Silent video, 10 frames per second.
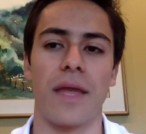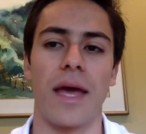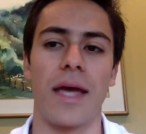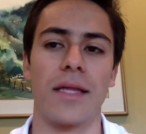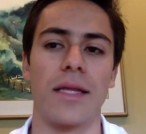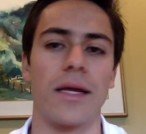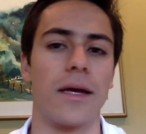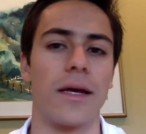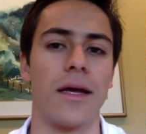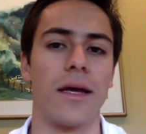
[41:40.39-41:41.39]
And
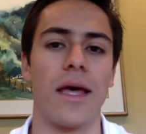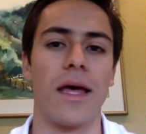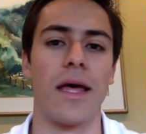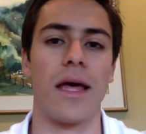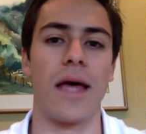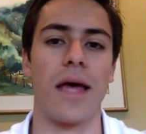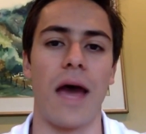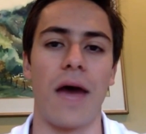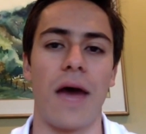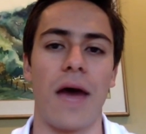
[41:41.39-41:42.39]

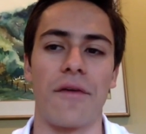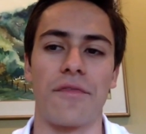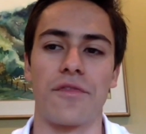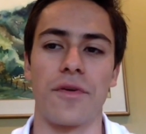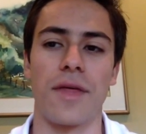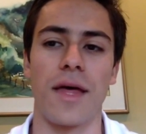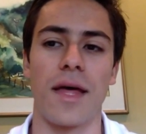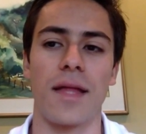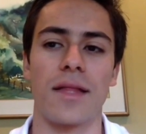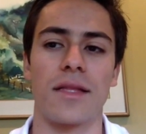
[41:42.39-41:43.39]
after
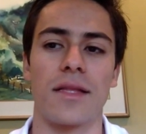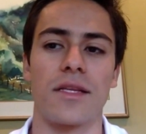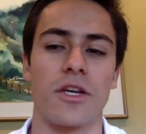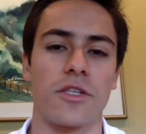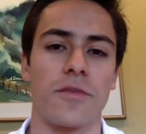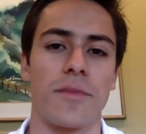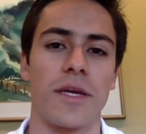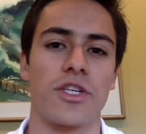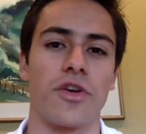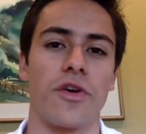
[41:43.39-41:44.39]
that, just
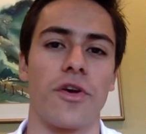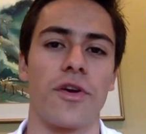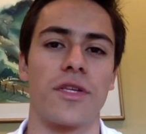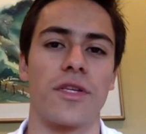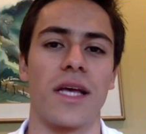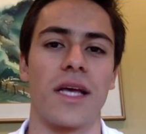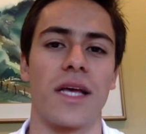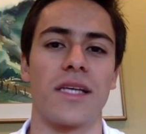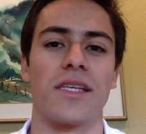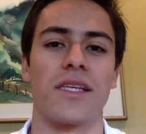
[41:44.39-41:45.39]
make sure you're
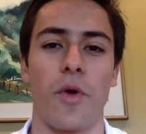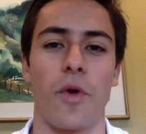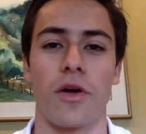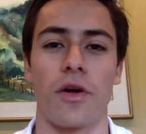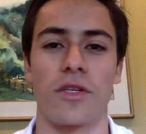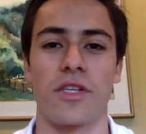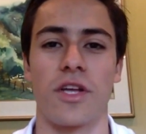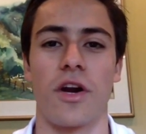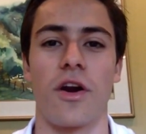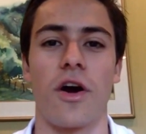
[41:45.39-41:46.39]
testing products
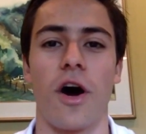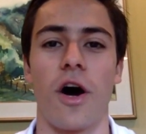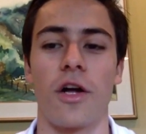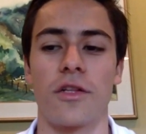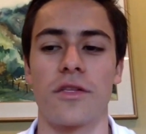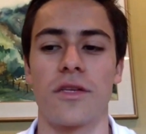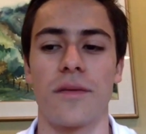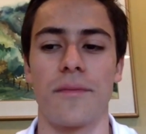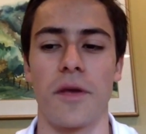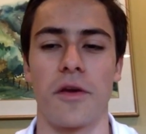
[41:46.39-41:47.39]
that are hot
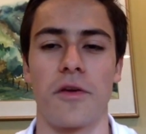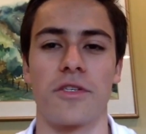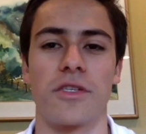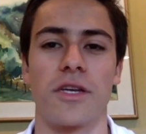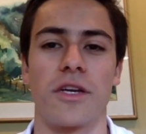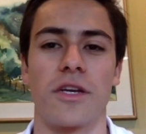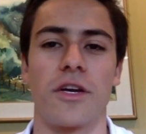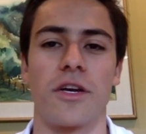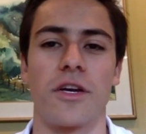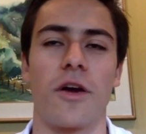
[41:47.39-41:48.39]
because
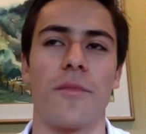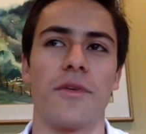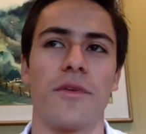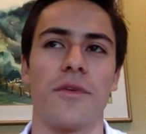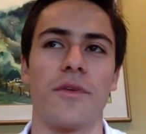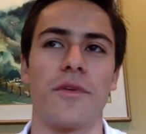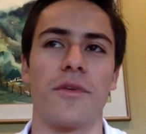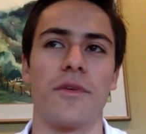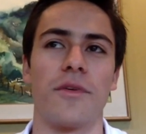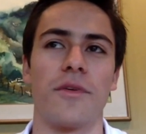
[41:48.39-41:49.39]
e-commerce is like
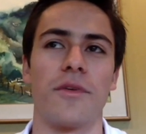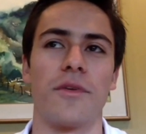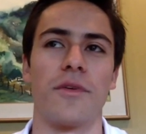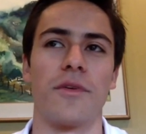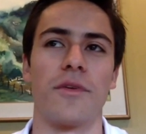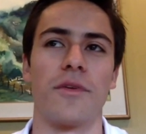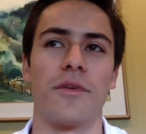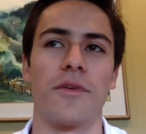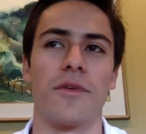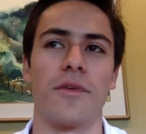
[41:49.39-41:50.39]
a trendy thing.